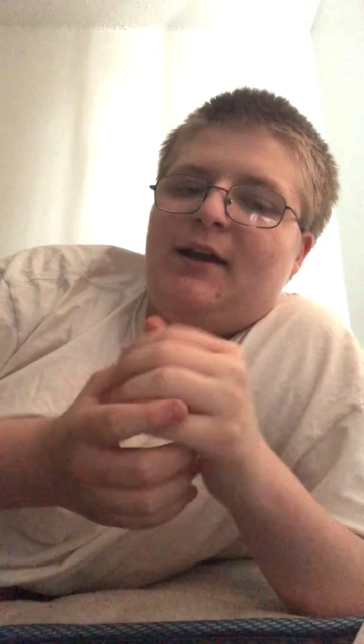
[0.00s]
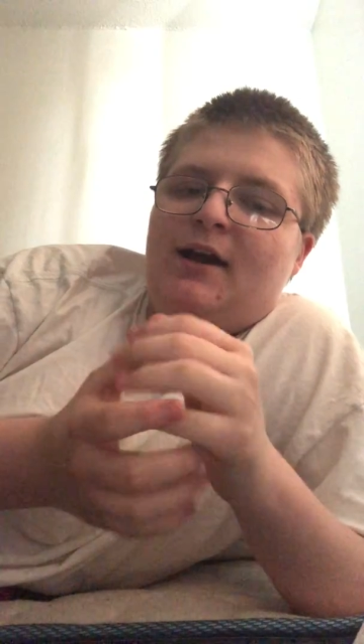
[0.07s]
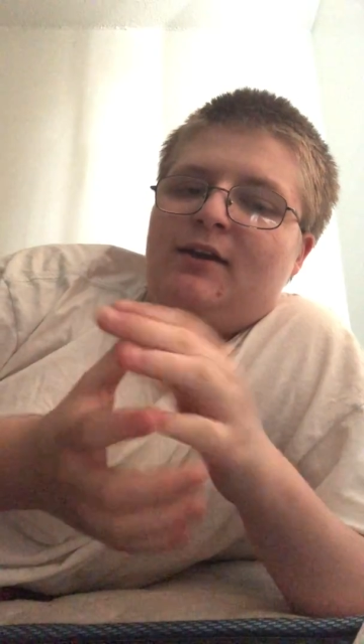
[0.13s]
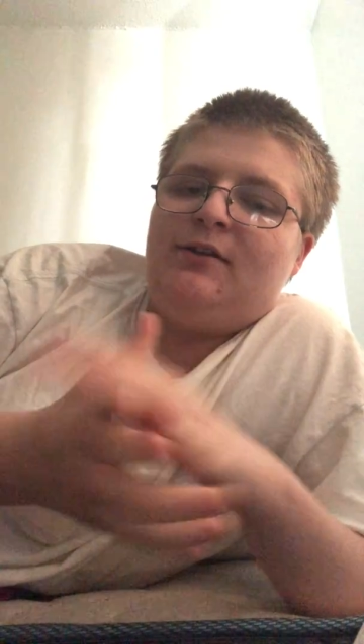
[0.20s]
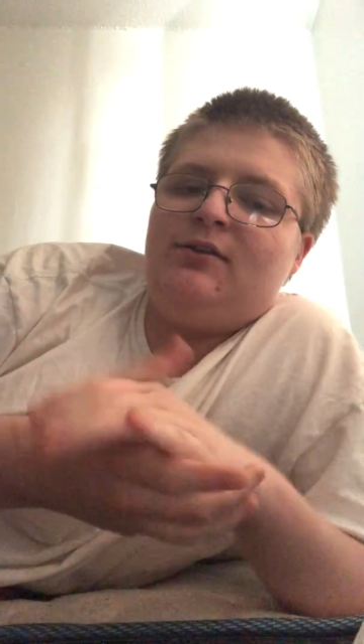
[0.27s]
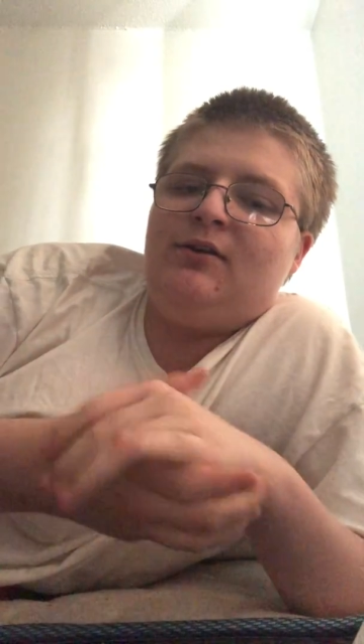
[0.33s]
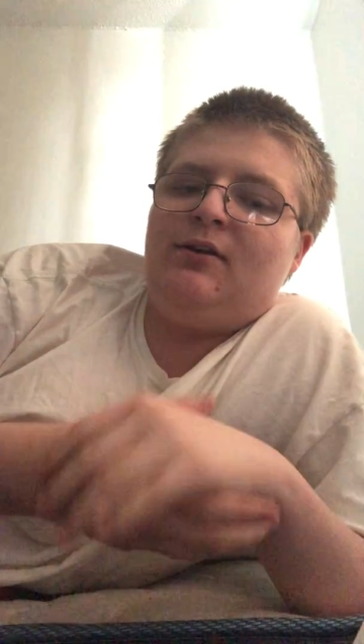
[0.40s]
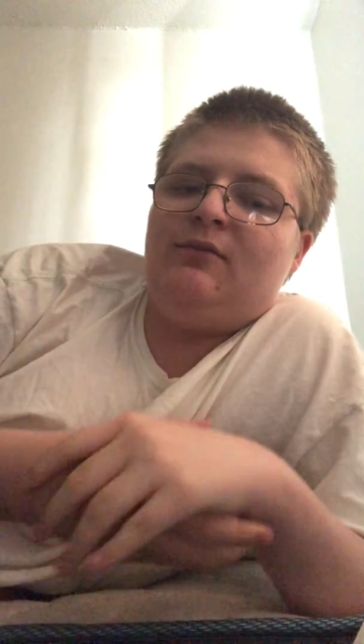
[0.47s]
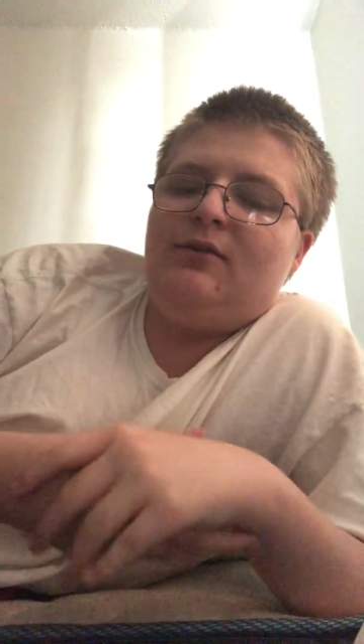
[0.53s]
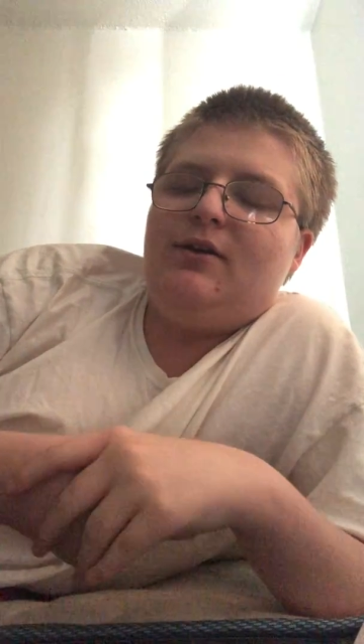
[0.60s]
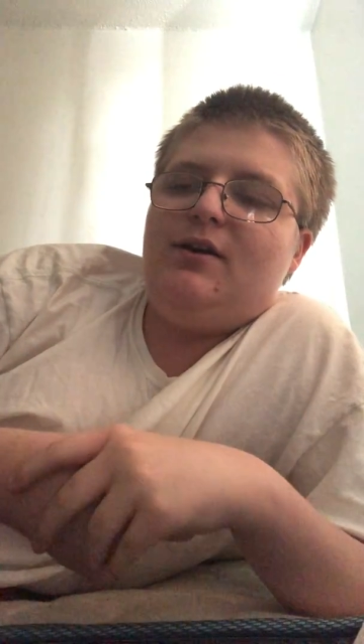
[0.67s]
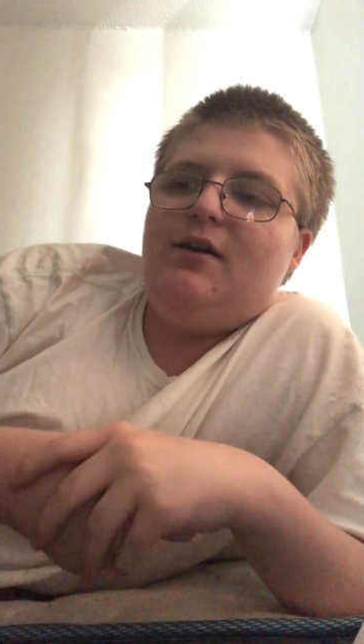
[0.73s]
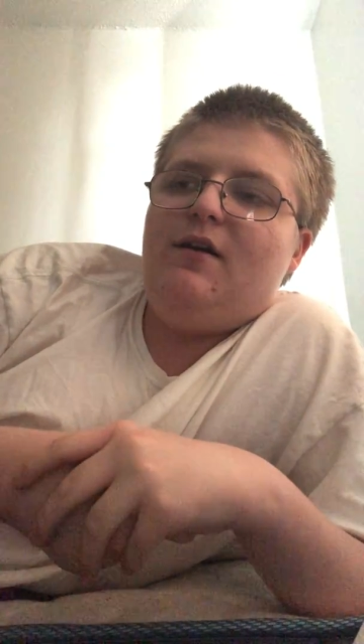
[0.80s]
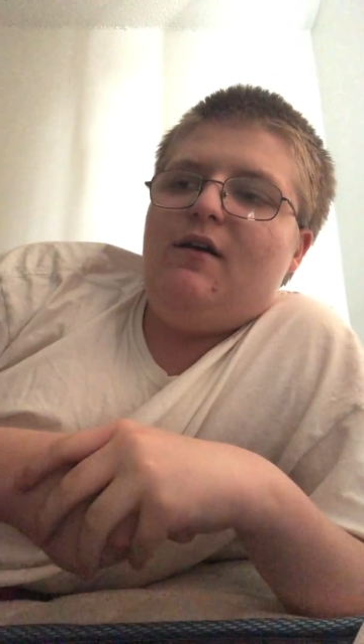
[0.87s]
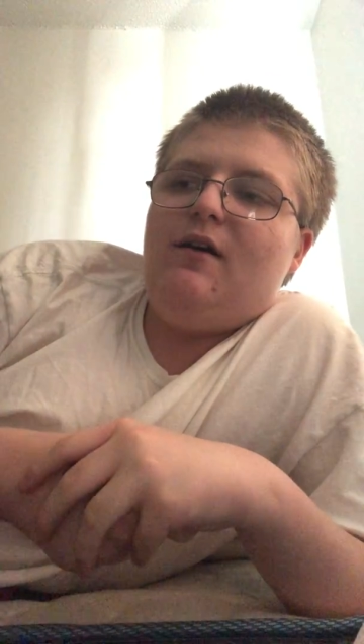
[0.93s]
kind of,
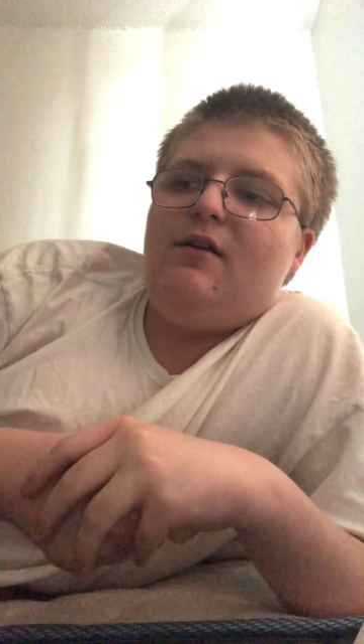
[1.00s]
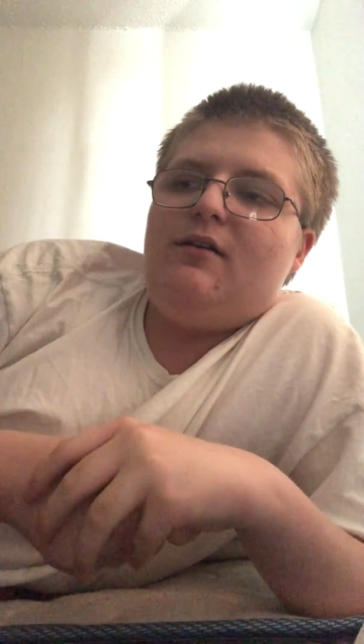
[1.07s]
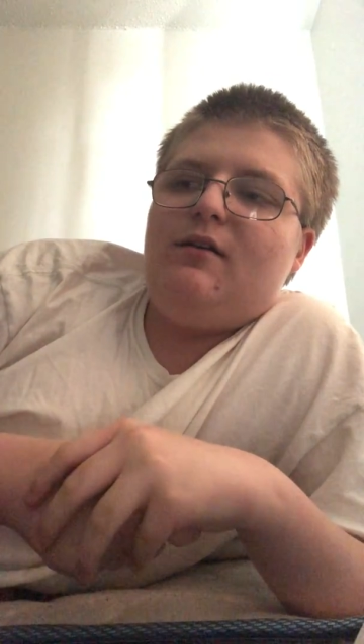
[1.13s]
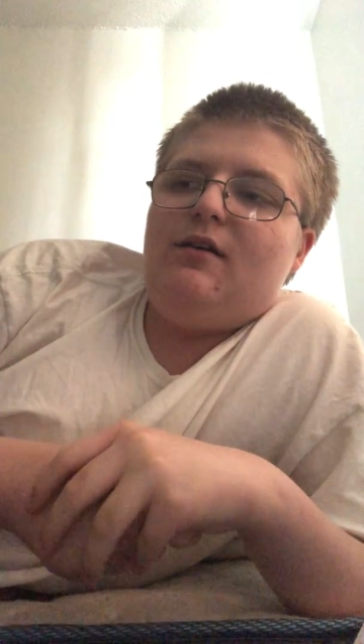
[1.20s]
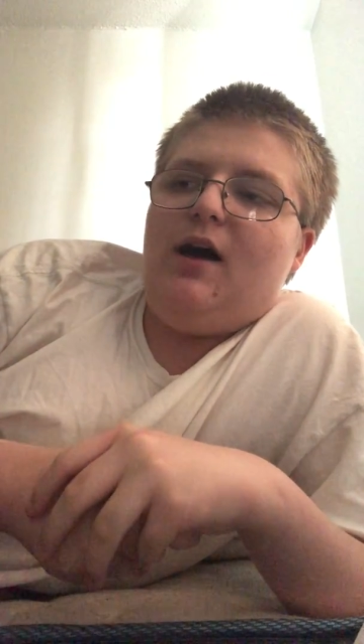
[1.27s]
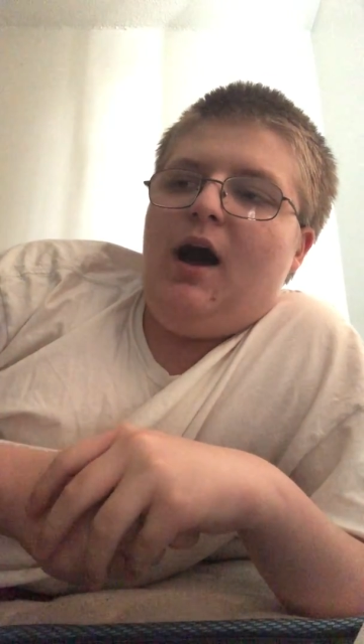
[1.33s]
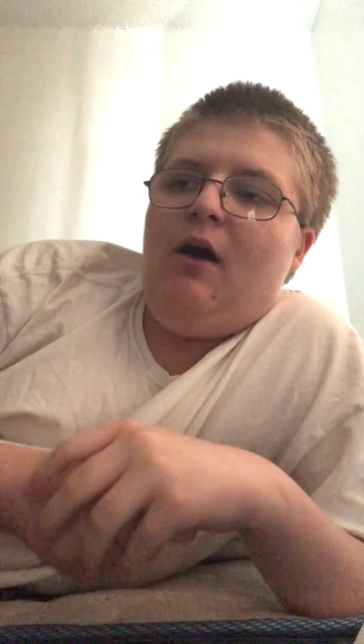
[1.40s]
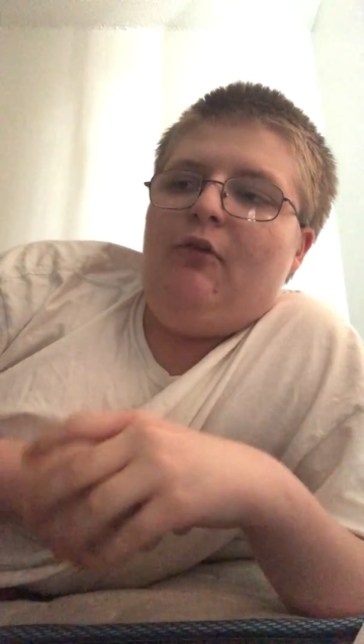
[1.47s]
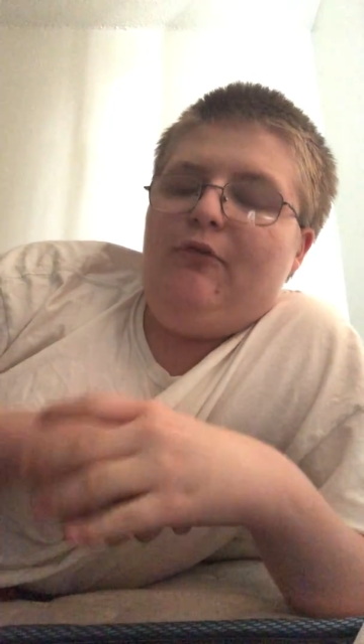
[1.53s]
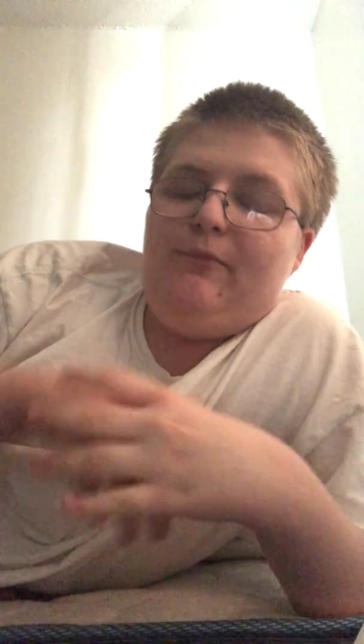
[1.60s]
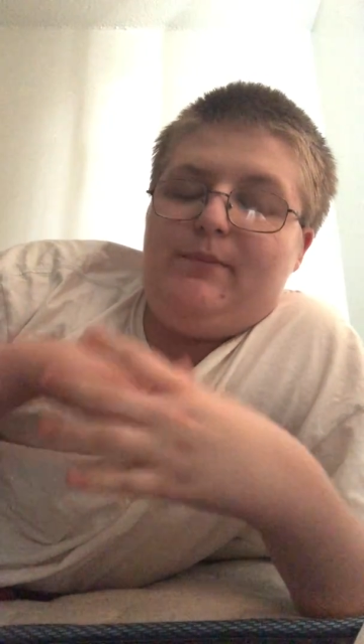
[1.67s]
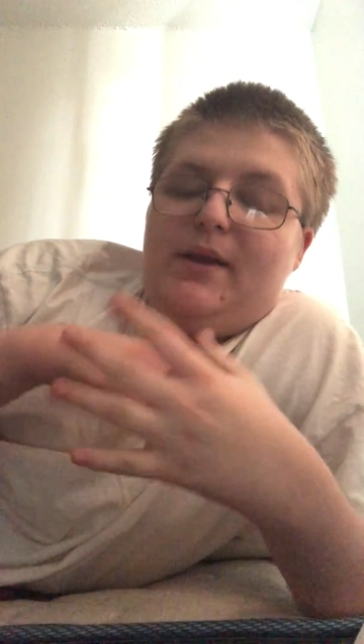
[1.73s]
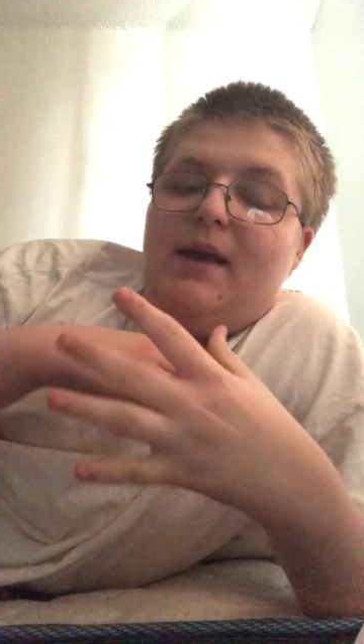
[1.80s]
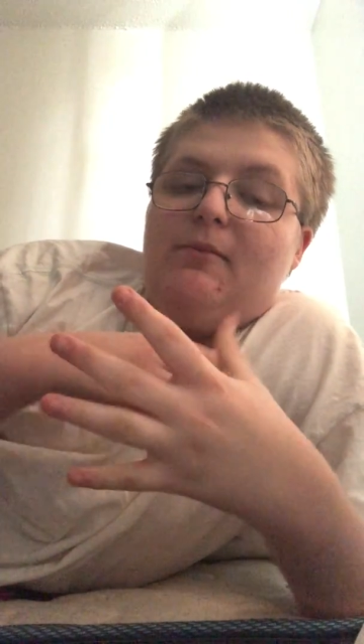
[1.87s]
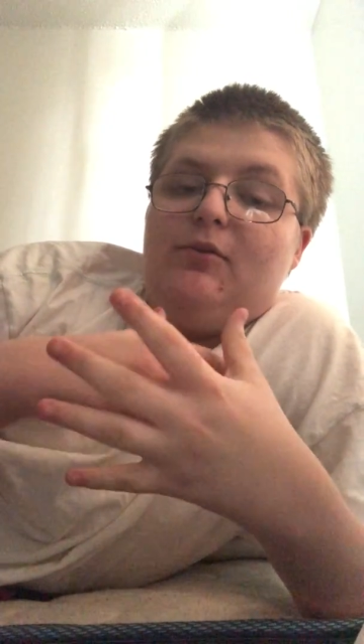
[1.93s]
I'll
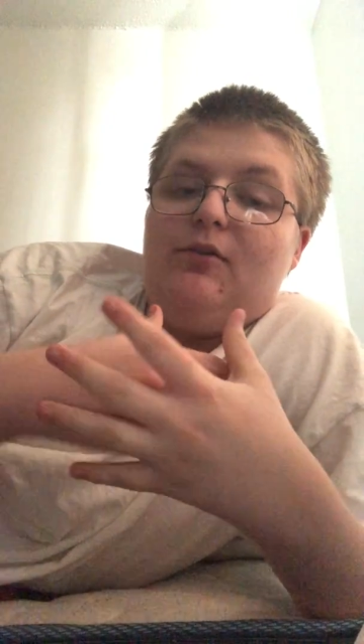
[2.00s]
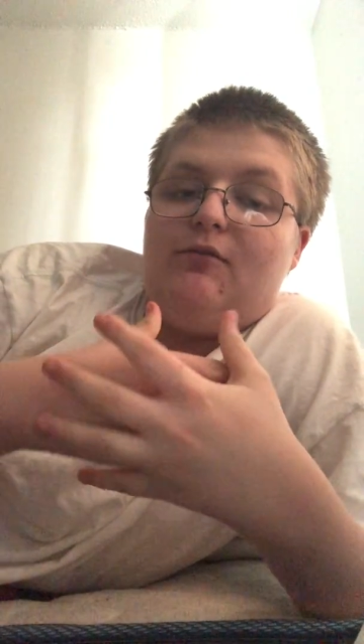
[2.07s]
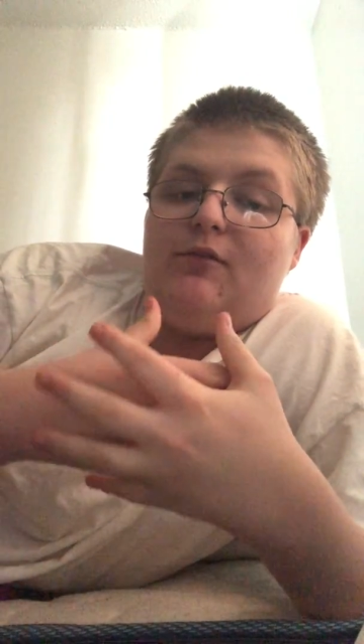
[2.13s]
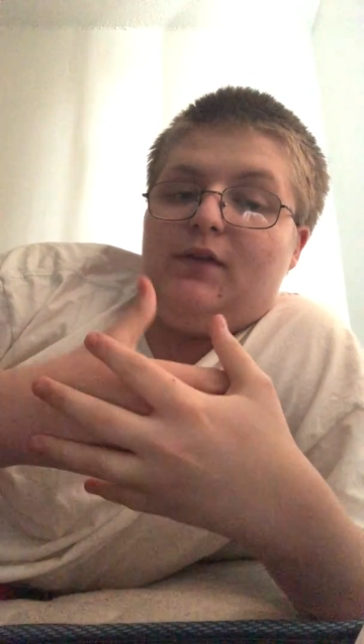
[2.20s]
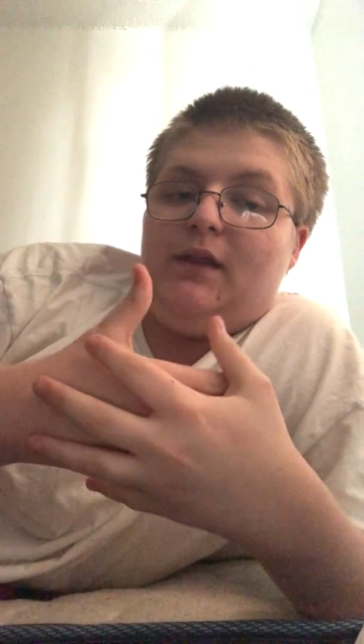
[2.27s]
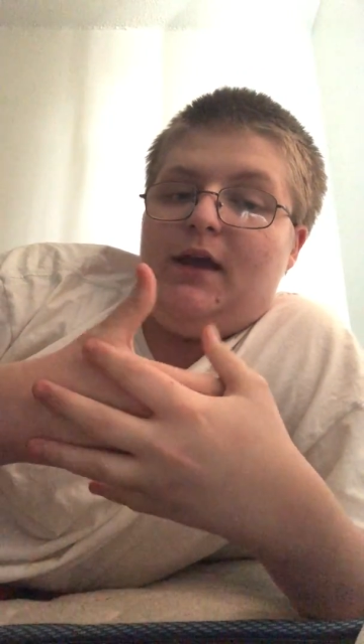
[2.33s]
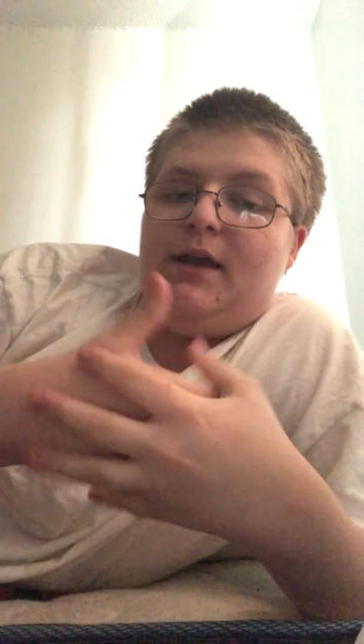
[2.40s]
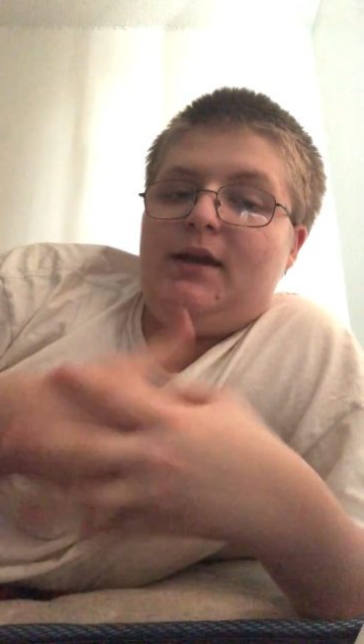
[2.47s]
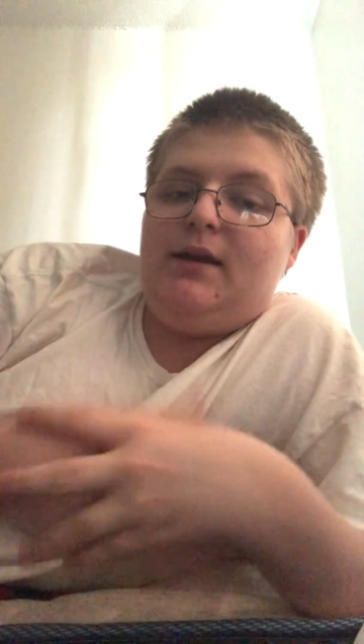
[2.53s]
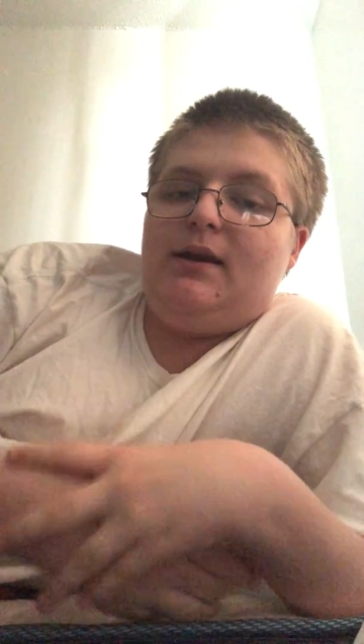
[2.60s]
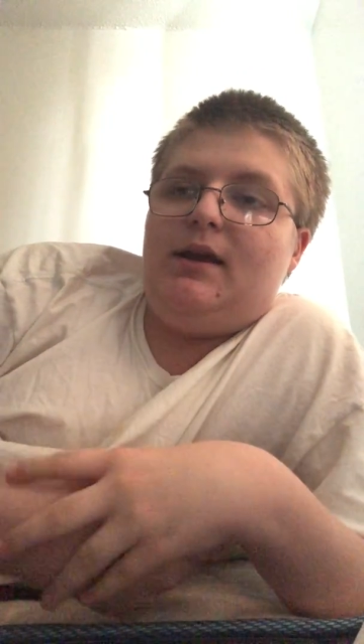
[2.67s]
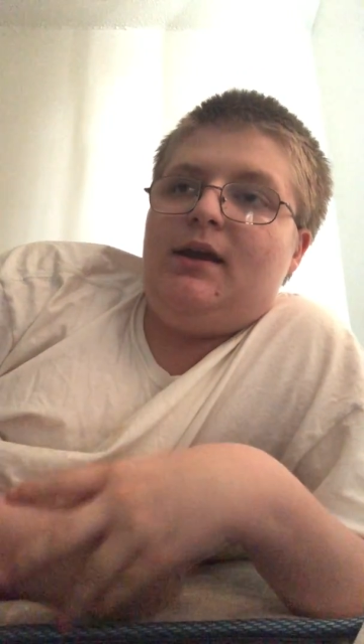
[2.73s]
be able to relate